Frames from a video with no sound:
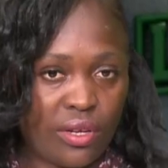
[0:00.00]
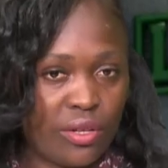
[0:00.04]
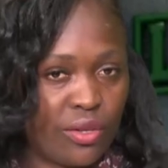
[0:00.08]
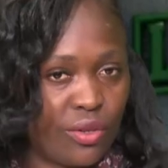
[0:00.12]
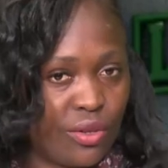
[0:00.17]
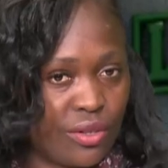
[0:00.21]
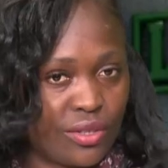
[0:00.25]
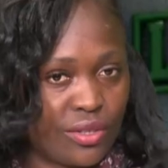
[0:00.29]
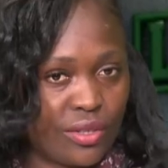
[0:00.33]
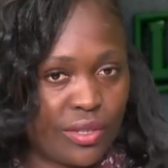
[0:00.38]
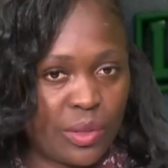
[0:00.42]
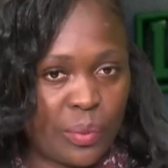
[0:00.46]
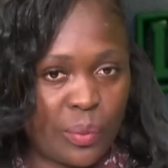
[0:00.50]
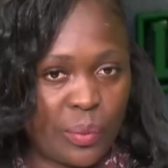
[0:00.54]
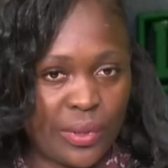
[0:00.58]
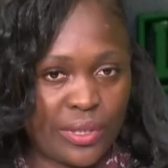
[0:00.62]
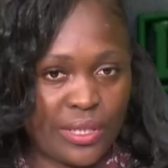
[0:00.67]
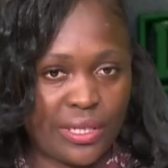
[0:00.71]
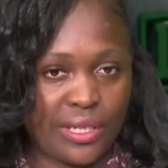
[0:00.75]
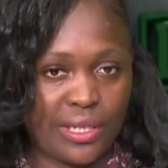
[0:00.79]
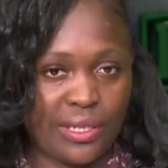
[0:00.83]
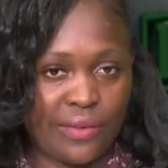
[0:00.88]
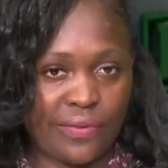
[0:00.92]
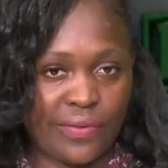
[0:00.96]
not just the
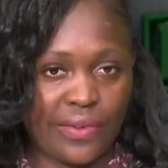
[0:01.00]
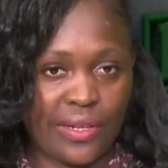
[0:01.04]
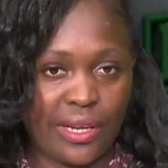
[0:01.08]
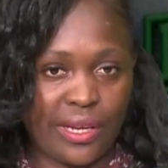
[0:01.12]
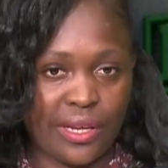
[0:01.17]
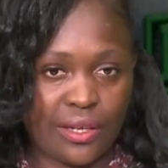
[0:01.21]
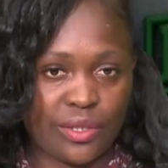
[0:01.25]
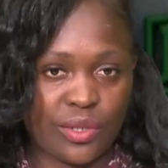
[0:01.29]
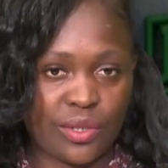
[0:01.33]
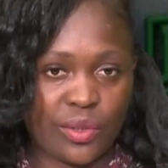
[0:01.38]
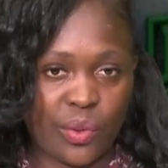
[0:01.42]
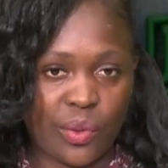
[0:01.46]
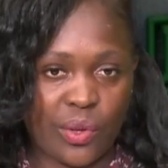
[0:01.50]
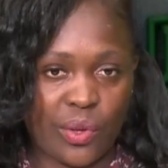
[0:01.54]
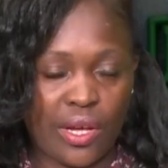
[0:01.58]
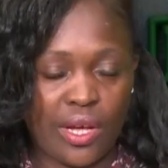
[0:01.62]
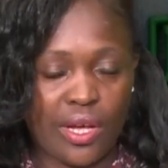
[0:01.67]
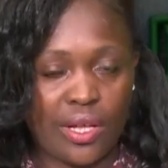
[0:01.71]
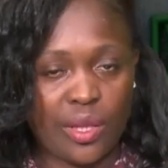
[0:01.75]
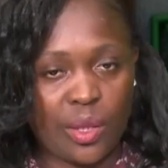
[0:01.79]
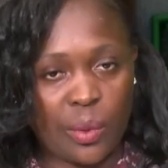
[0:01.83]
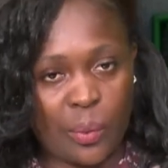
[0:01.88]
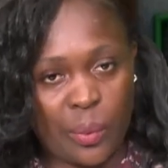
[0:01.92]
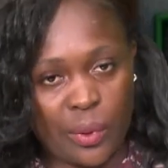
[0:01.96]
person living next door,
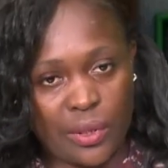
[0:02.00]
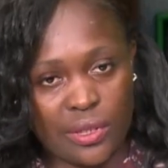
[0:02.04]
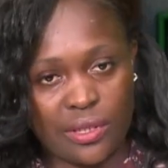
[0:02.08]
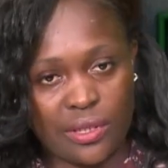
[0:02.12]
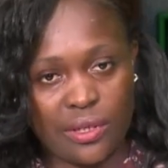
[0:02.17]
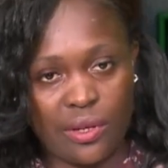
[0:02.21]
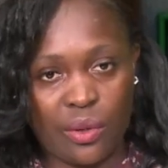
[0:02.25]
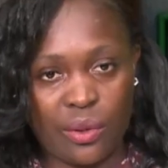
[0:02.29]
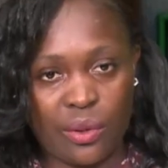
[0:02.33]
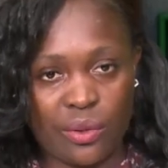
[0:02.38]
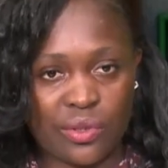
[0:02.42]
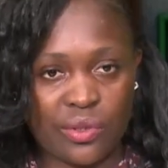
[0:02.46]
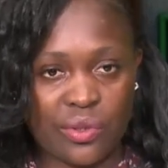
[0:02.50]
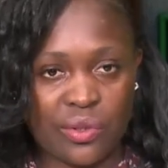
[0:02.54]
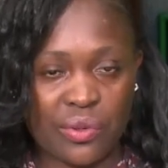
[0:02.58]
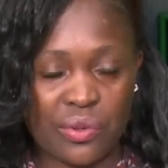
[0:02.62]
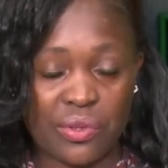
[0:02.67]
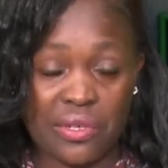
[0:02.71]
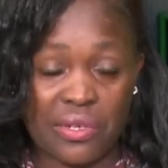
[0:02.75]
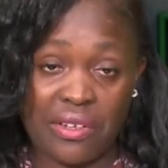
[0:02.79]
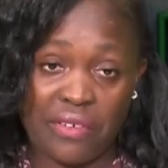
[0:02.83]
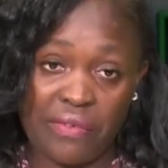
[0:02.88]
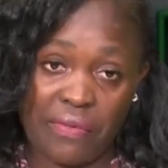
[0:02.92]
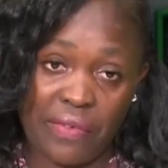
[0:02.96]
the person close to
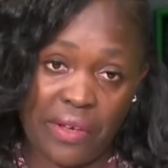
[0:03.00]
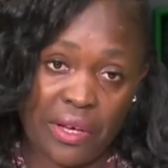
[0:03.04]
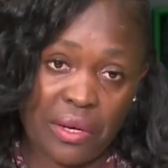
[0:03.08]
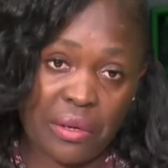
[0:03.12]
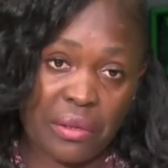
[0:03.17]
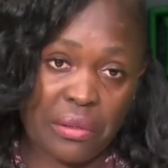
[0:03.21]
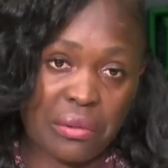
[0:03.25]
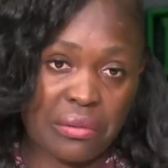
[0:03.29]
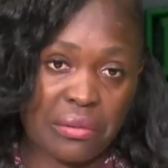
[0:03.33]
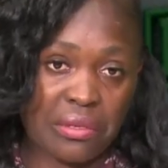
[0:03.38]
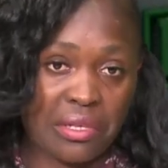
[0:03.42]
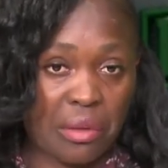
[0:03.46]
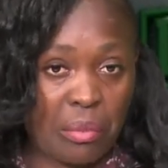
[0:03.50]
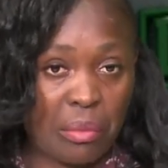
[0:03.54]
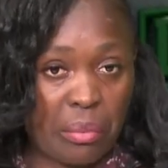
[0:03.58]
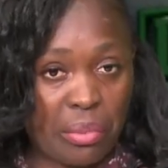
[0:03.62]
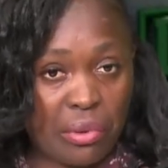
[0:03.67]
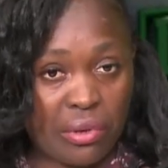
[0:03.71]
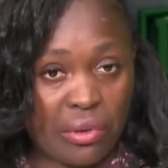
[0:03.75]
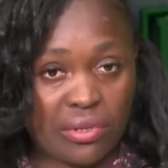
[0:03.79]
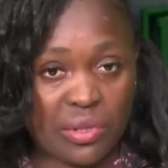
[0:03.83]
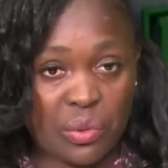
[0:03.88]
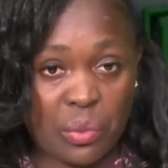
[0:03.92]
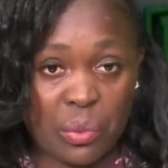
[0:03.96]
you in the vehicle, in the
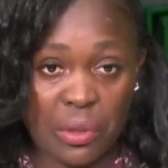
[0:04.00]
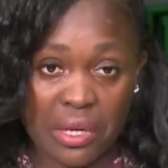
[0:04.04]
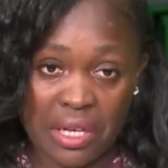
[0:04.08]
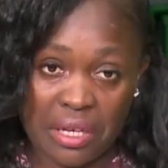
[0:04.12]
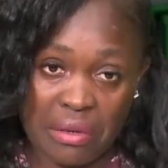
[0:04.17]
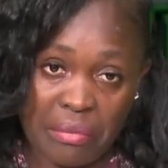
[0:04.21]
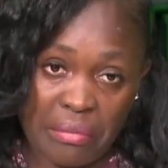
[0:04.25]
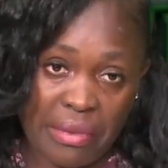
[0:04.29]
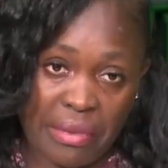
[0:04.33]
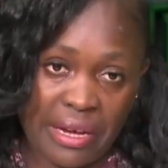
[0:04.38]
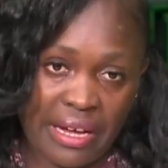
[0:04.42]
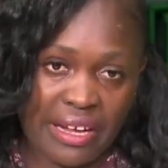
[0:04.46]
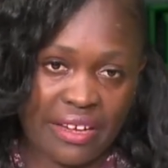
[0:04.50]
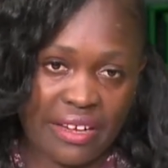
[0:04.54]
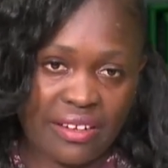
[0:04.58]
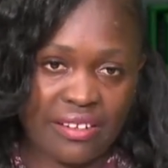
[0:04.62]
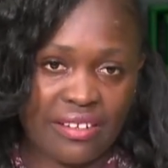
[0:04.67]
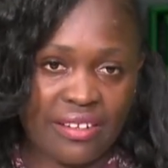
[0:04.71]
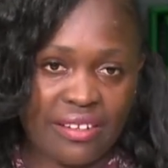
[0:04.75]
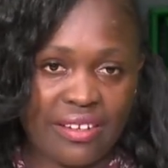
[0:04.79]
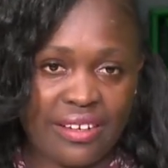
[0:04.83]
bus, walking by,